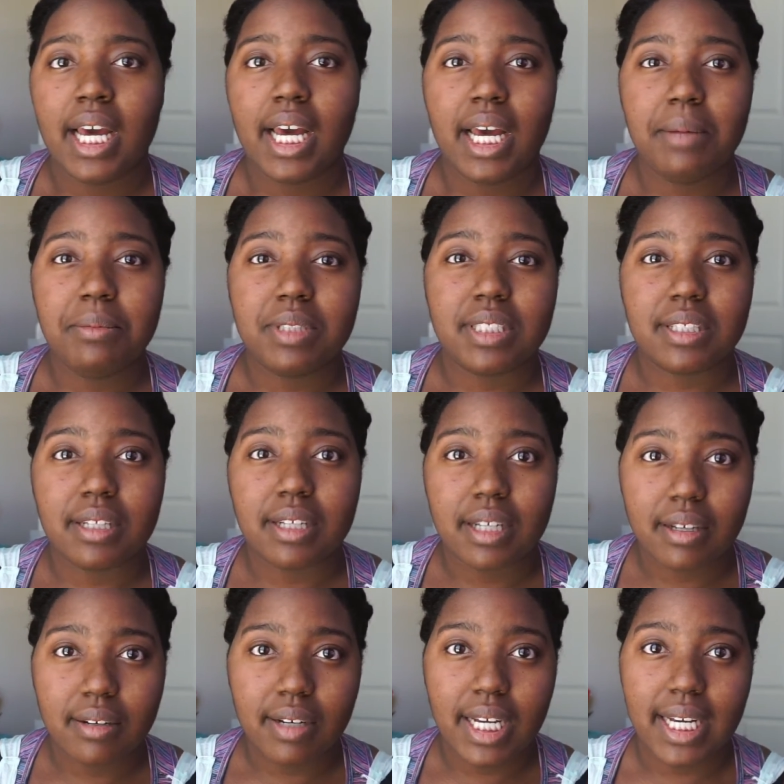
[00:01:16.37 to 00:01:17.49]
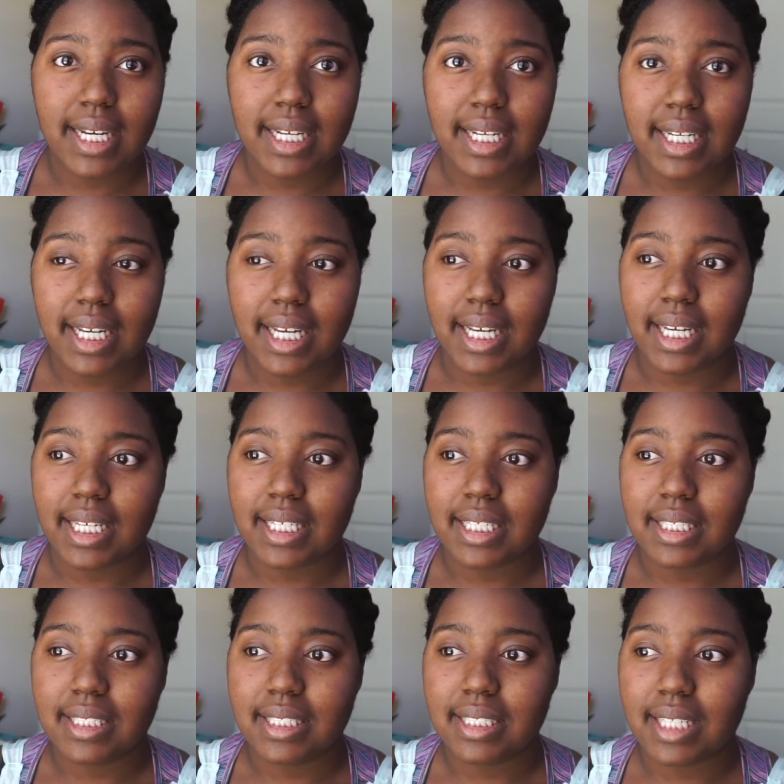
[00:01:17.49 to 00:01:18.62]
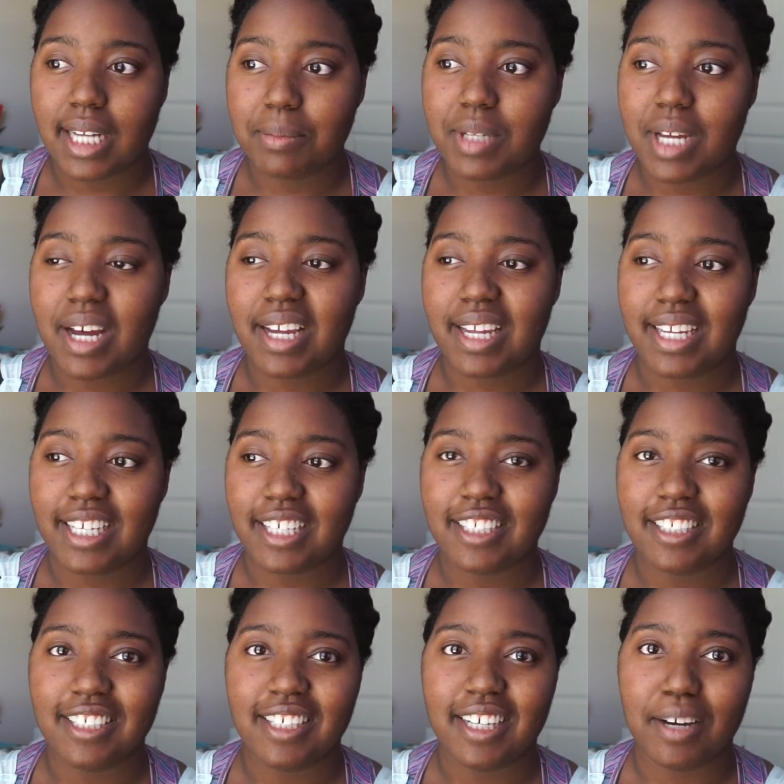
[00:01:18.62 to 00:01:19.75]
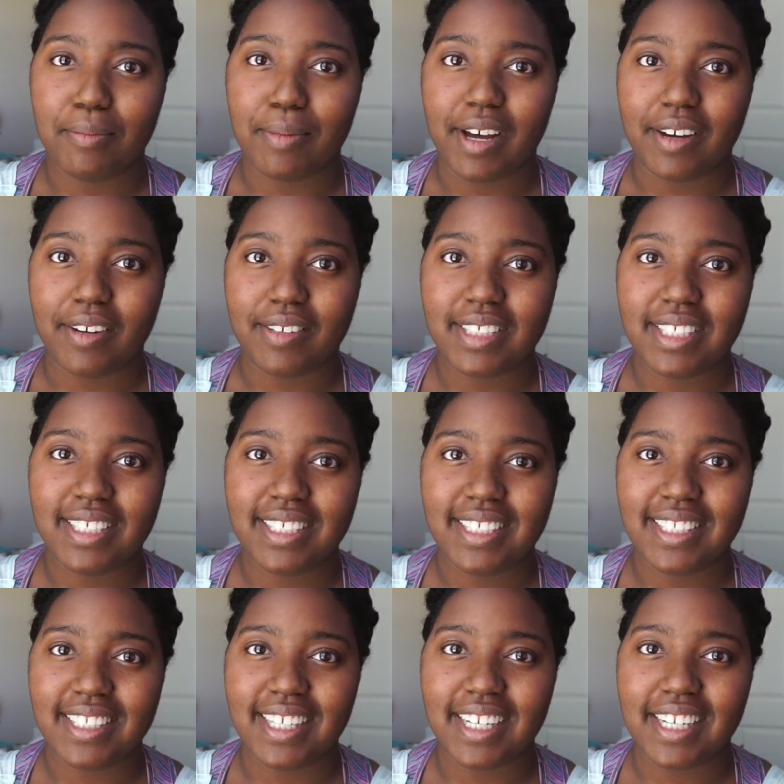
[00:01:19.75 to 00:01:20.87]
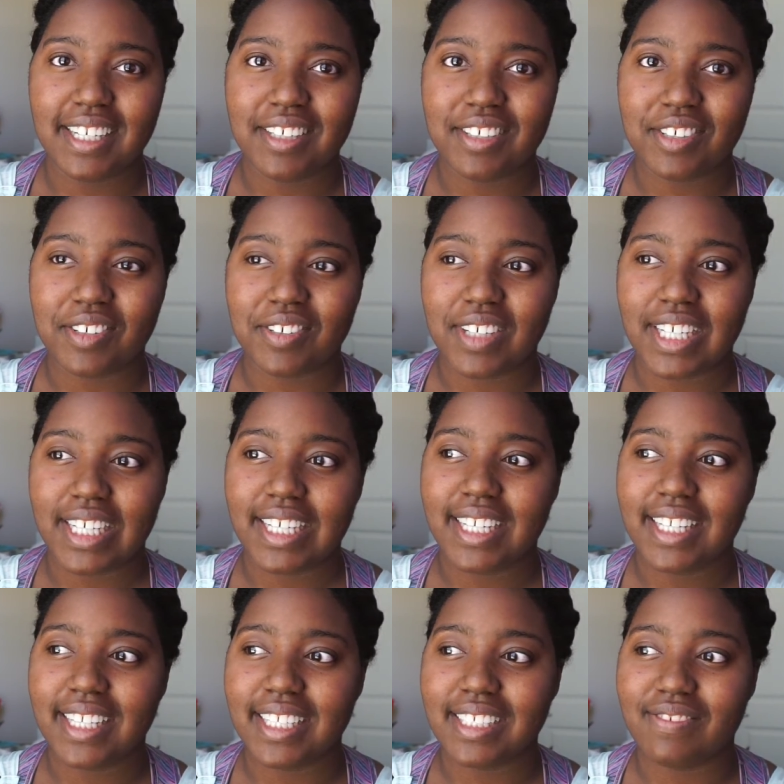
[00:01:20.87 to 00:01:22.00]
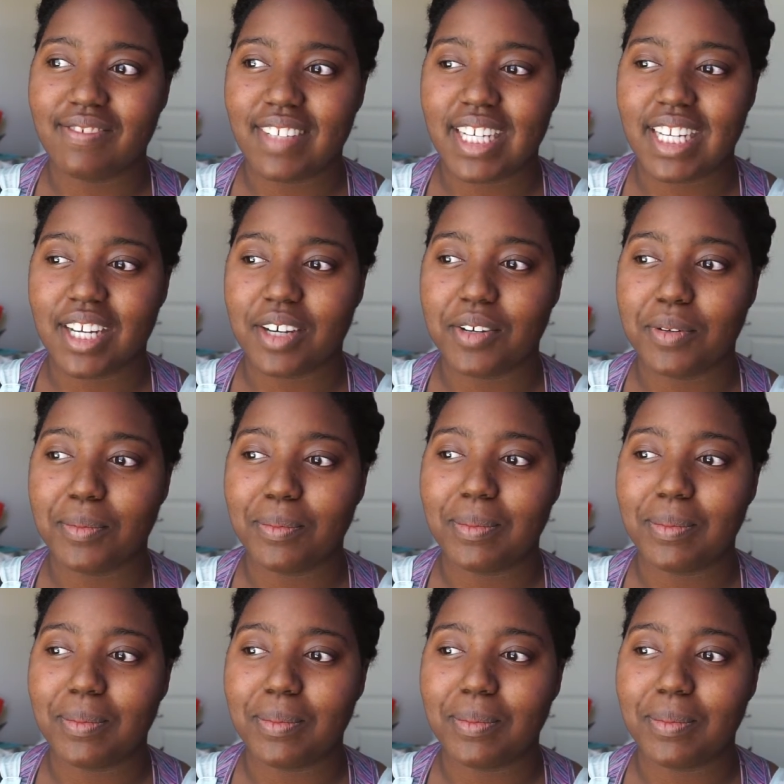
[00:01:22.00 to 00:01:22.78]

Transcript: I'm just gonna go ahead and stop talking about and introing this video,